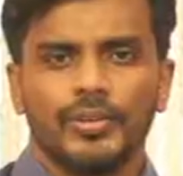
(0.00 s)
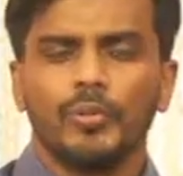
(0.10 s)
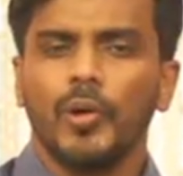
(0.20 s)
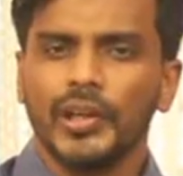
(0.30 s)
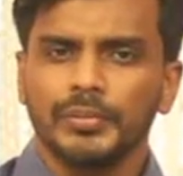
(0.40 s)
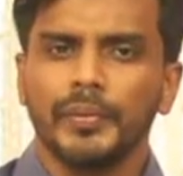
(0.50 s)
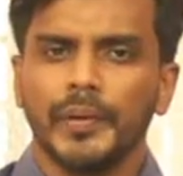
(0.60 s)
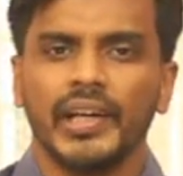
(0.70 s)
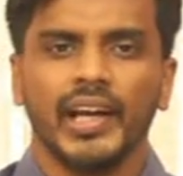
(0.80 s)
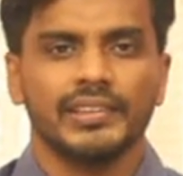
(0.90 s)
So what is my
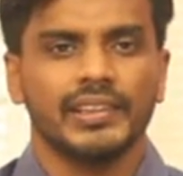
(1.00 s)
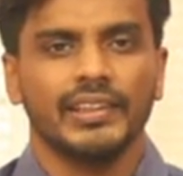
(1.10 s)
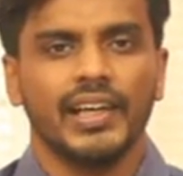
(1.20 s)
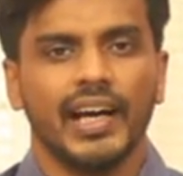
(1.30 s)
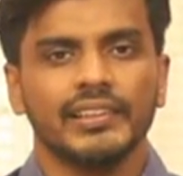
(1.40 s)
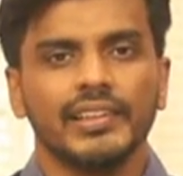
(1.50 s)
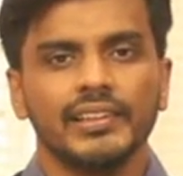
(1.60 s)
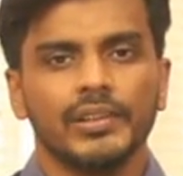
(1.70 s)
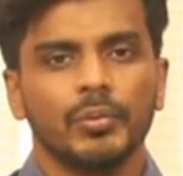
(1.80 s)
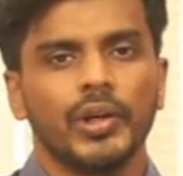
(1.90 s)
main asset? Asset
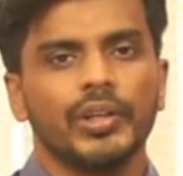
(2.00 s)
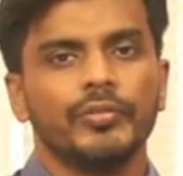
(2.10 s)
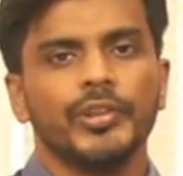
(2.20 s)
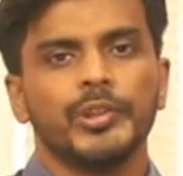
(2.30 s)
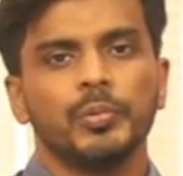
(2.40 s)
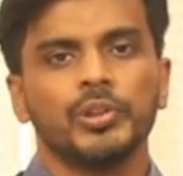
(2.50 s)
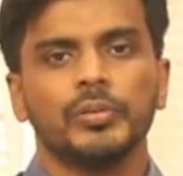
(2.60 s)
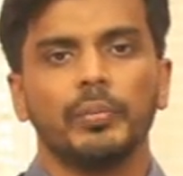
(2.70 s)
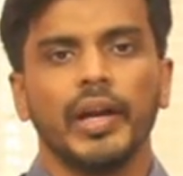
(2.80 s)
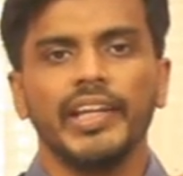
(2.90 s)
is the one which
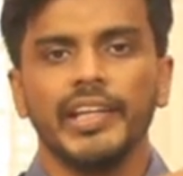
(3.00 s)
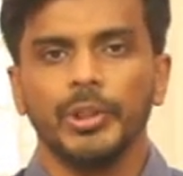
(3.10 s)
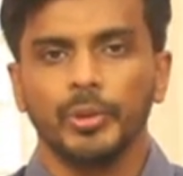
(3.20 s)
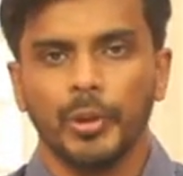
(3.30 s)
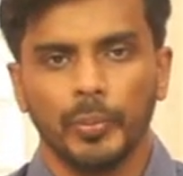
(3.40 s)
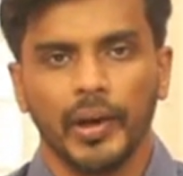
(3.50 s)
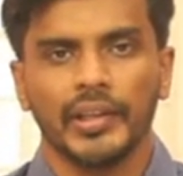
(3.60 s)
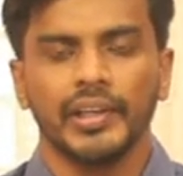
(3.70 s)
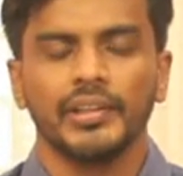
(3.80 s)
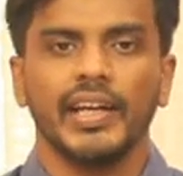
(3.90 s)
puts money into your
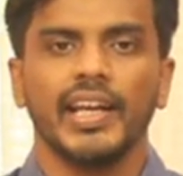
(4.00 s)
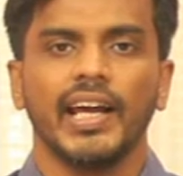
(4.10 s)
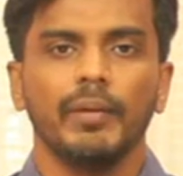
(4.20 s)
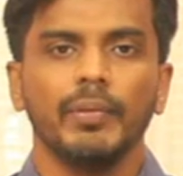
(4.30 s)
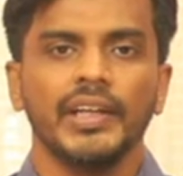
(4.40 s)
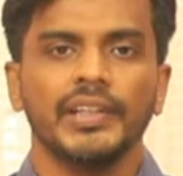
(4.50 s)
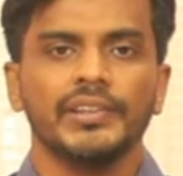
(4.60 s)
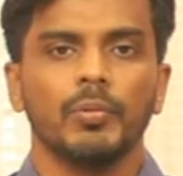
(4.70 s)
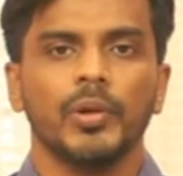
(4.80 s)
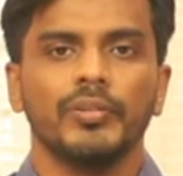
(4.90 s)
pocket. A liability is
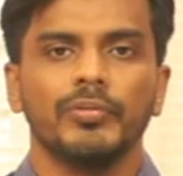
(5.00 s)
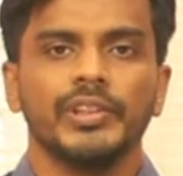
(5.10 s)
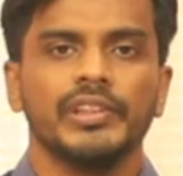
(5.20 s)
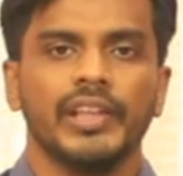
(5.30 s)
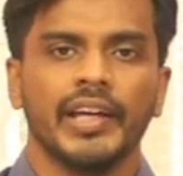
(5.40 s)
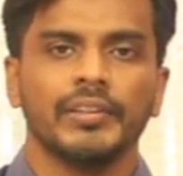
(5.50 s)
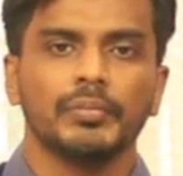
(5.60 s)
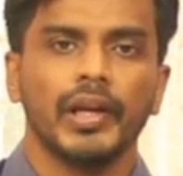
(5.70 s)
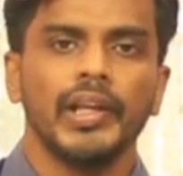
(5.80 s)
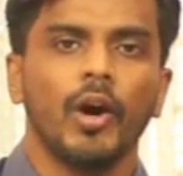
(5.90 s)
the one which takes
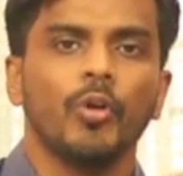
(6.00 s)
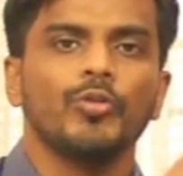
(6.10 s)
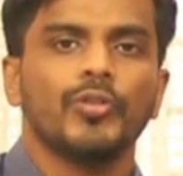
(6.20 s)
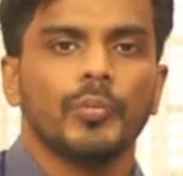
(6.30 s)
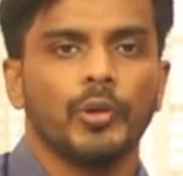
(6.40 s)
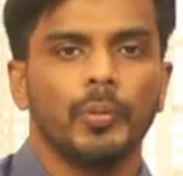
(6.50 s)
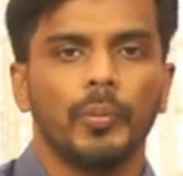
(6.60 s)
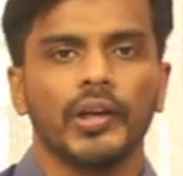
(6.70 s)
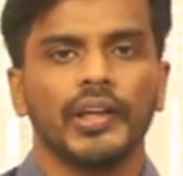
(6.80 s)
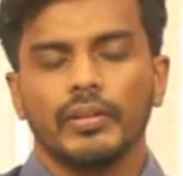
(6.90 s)
money out from your
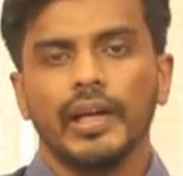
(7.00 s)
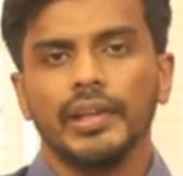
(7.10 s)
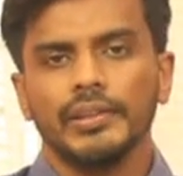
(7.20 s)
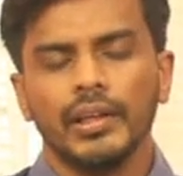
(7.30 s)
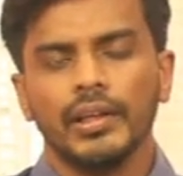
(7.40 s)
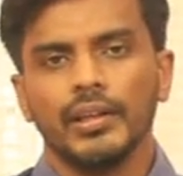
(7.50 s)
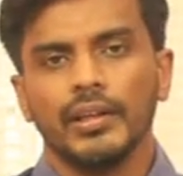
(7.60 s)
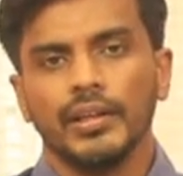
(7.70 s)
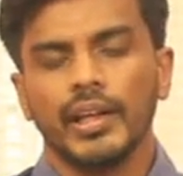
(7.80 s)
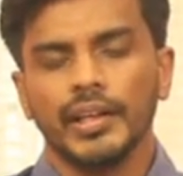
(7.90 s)
pocket. There is a
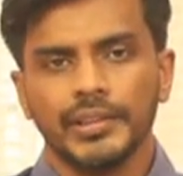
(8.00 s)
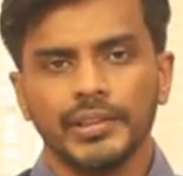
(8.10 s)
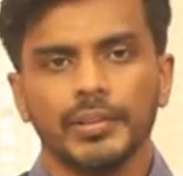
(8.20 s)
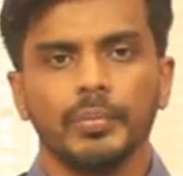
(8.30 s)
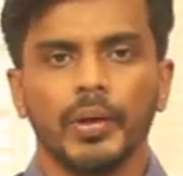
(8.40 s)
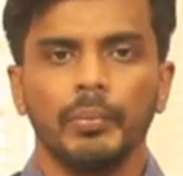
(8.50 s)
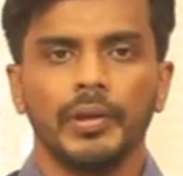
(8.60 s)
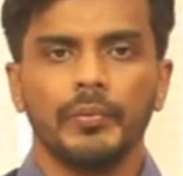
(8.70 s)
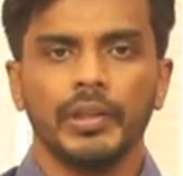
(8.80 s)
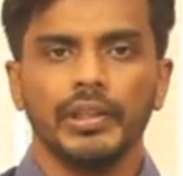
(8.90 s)
relationship
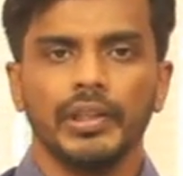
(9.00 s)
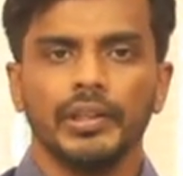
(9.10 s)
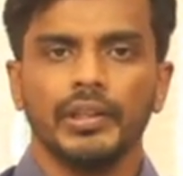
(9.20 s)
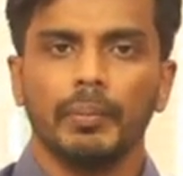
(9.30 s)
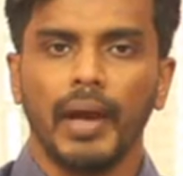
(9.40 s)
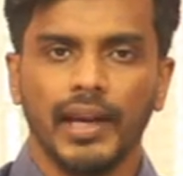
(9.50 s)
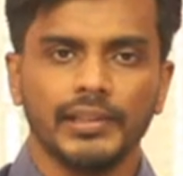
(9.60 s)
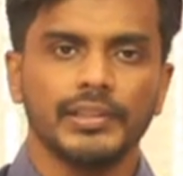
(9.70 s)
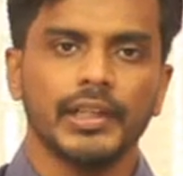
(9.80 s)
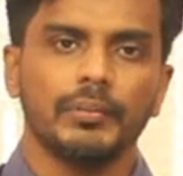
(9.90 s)
between the
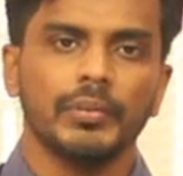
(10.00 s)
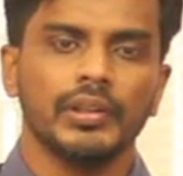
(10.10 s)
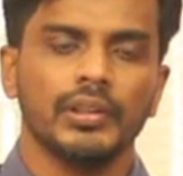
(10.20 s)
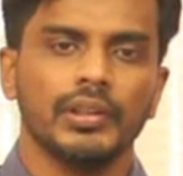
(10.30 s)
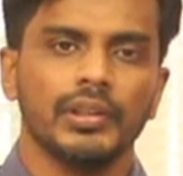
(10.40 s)
balance statement,